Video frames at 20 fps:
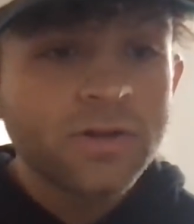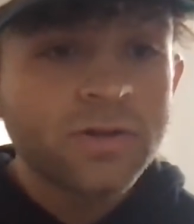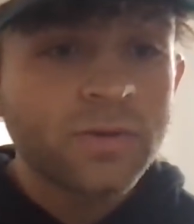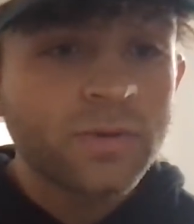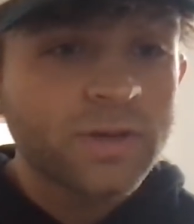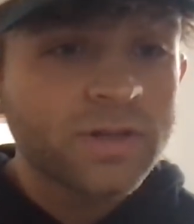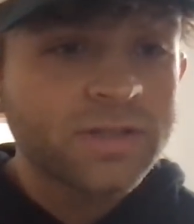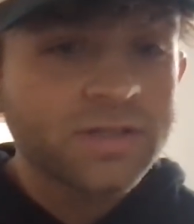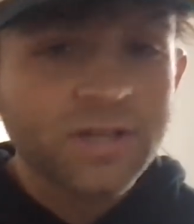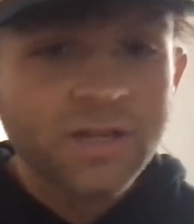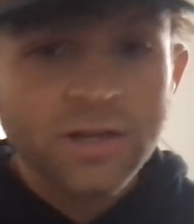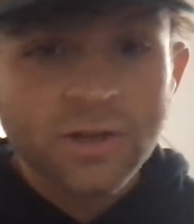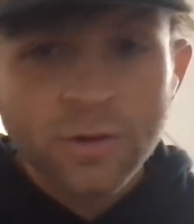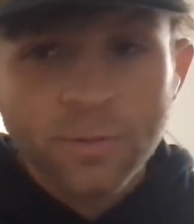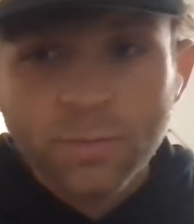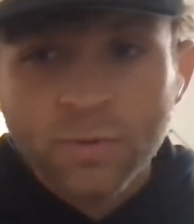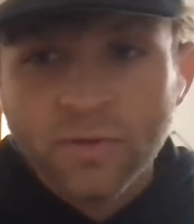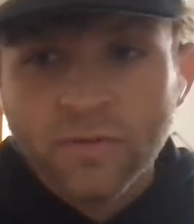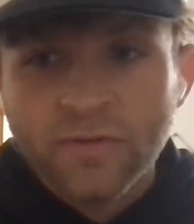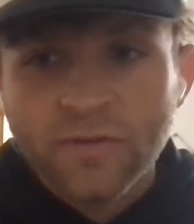to exceed
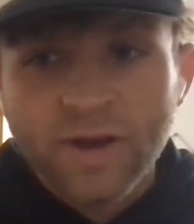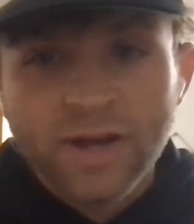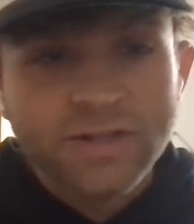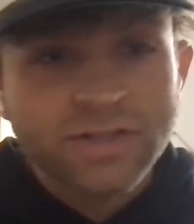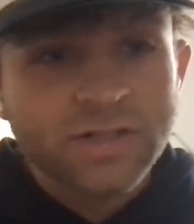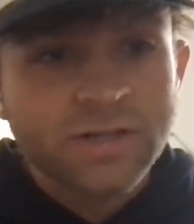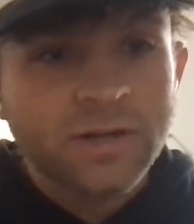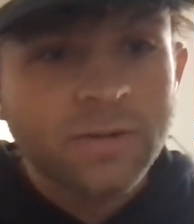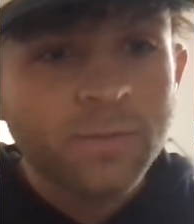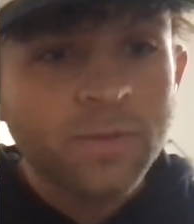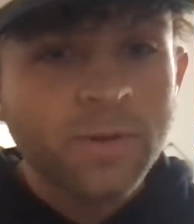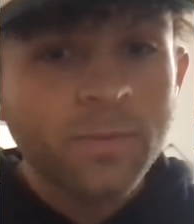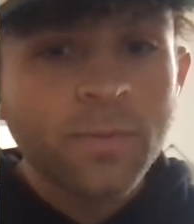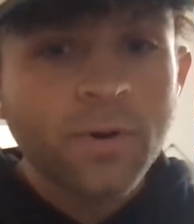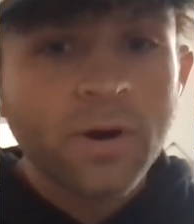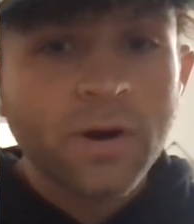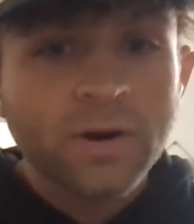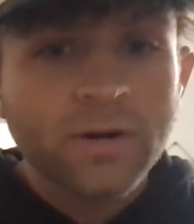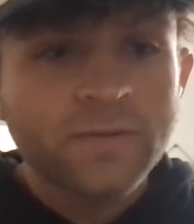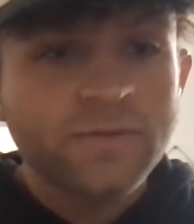your profession and be
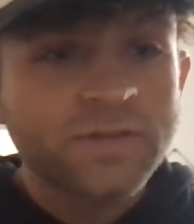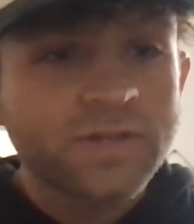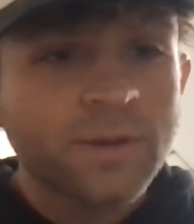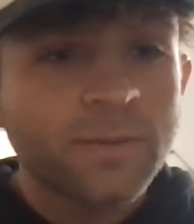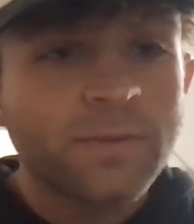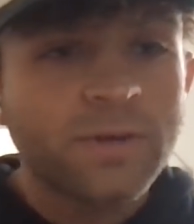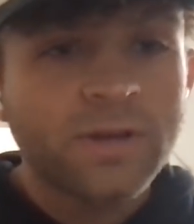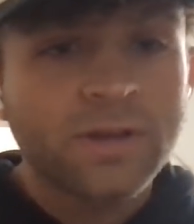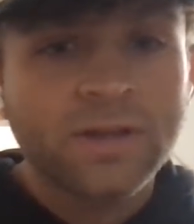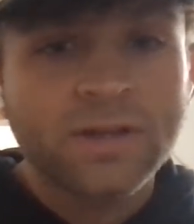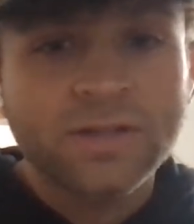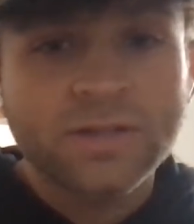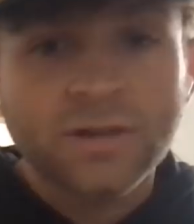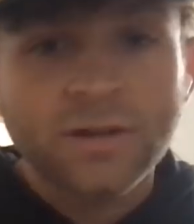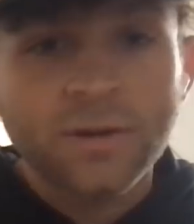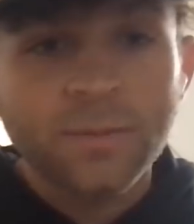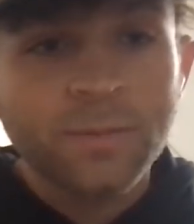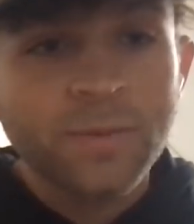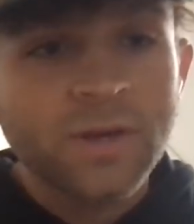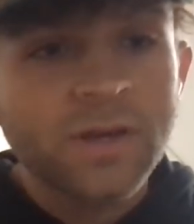part of something that's
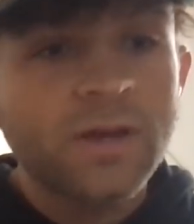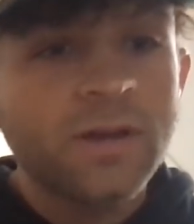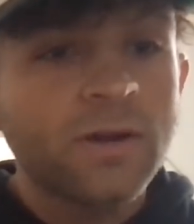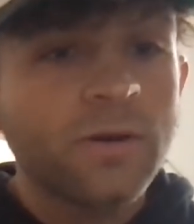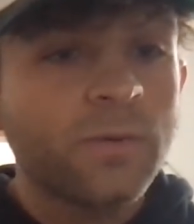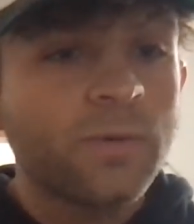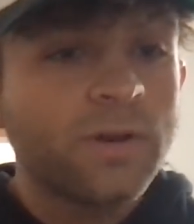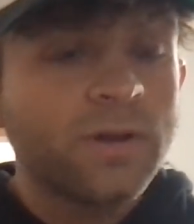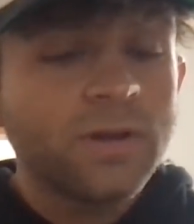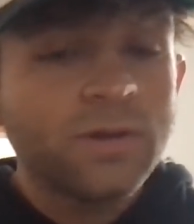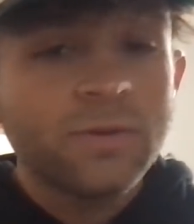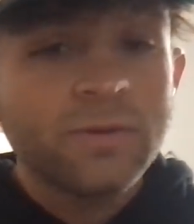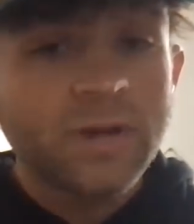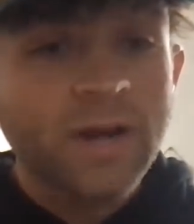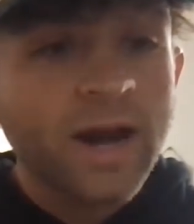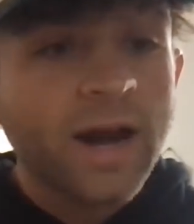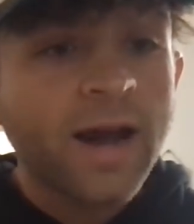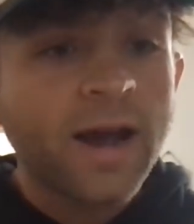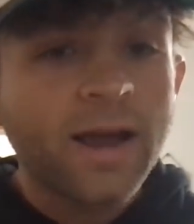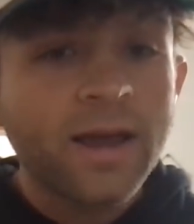going to be here when you
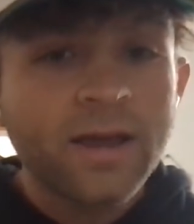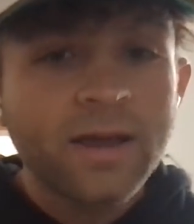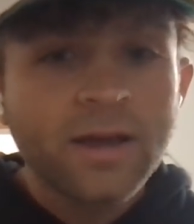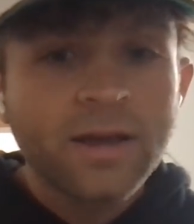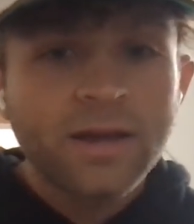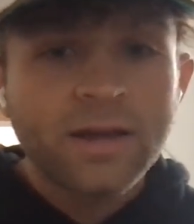die